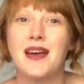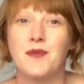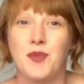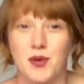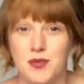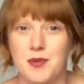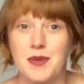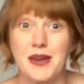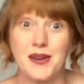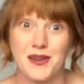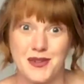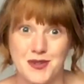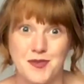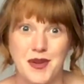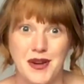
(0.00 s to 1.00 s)
probably
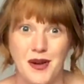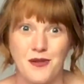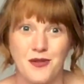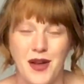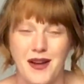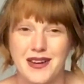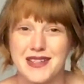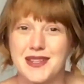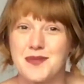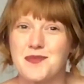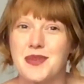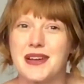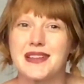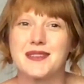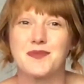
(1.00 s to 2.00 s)
going to be an elf character,
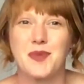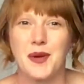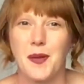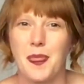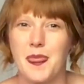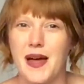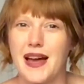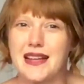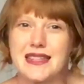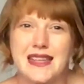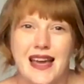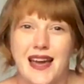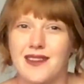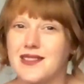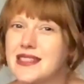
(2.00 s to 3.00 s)
but beyond that I
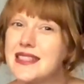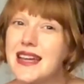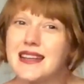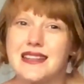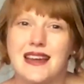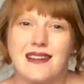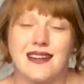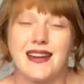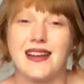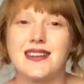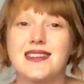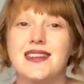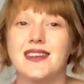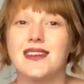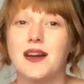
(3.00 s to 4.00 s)
haven't sat down and
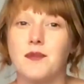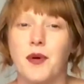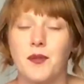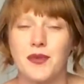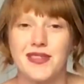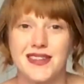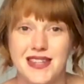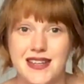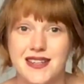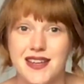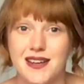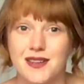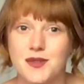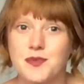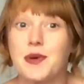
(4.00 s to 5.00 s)
actually come up with the
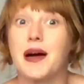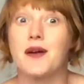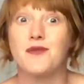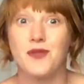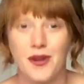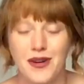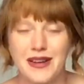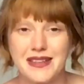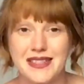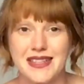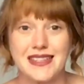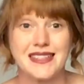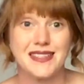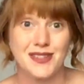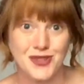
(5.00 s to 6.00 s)
details, but I'm very
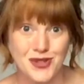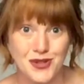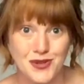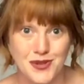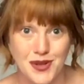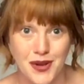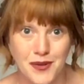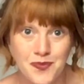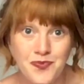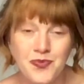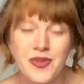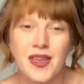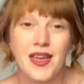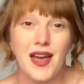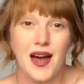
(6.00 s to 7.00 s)
excited to do so,
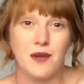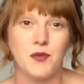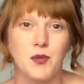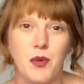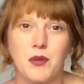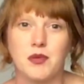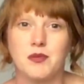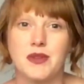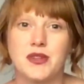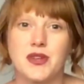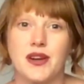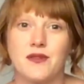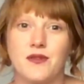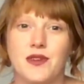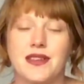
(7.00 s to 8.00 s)
and we'll probably
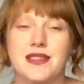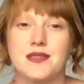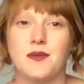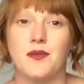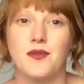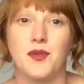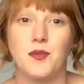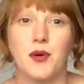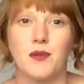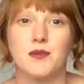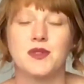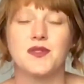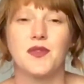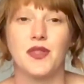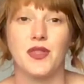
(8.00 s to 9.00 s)
try and fit some of the
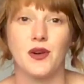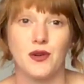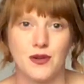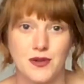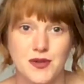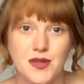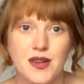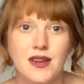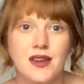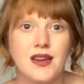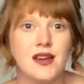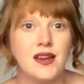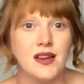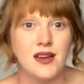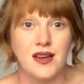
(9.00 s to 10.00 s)
prompts for those
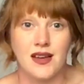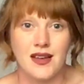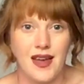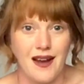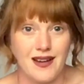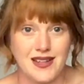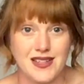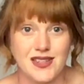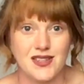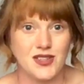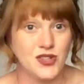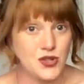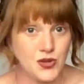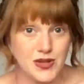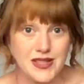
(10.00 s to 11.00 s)
character
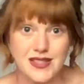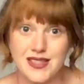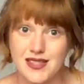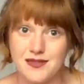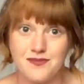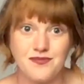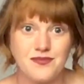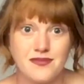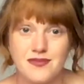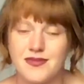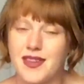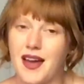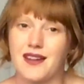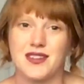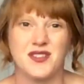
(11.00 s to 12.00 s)
choice,
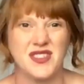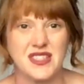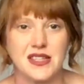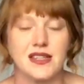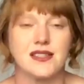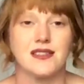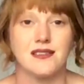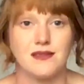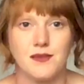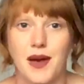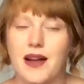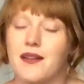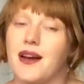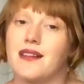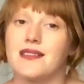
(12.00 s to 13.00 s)
characteristics and
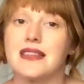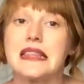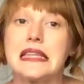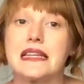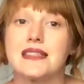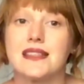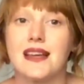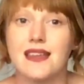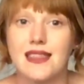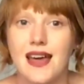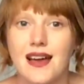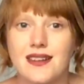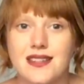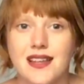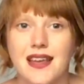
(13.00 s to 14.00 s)
background and things like
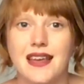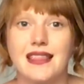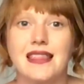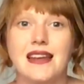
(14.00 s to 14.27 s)
that in